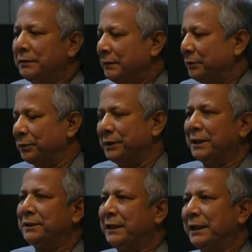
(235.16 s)

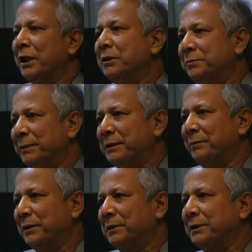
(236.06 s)
enthusiastic announcements
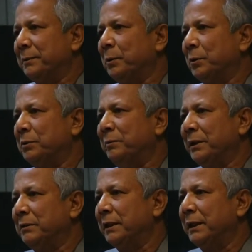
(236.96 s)
about the support to
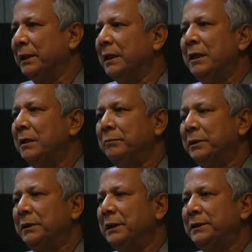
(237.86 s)
microcredit.
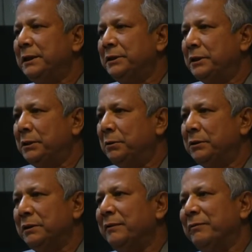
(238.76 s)
But his
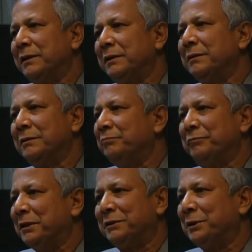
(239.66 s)
institution never felt